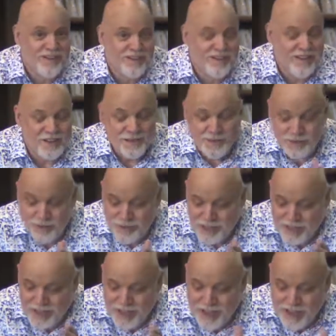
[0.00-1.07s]
that as soon as
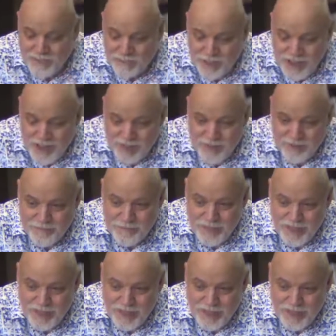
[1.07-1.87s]
they got back